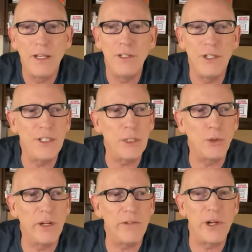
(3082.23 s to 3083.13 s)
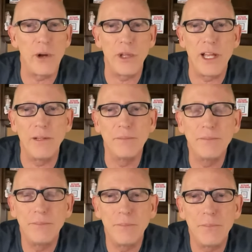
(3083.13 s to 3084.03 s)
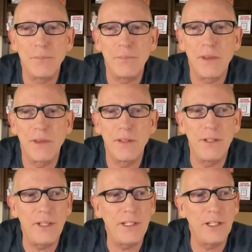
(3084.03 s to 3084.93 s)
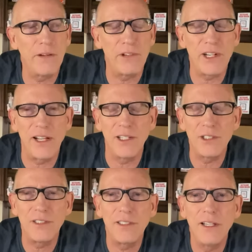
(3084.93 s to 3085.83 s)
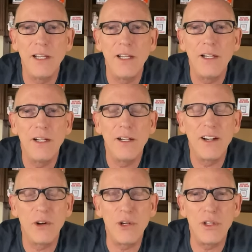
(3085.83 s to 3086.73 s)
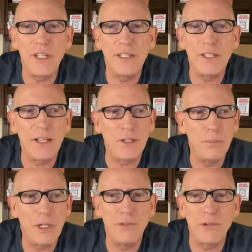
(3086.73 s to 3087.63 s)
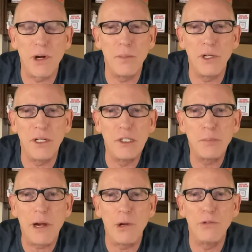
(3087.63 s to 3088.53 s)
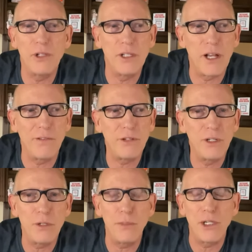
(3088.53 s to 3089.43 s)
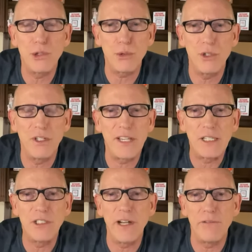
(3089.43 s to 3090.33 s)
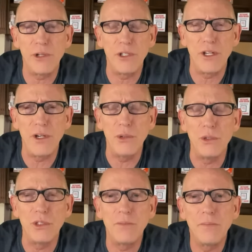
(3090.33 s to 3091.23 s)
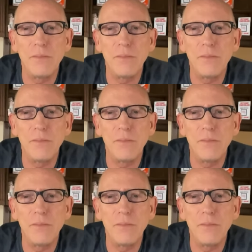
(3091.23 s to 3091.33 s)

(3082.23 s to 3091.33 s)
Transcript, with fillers: Do you think we'll ever know that? Do you think they'll ever tell us? Or do you think that Big Pharma is powerful enough to make sure that that's never in the news?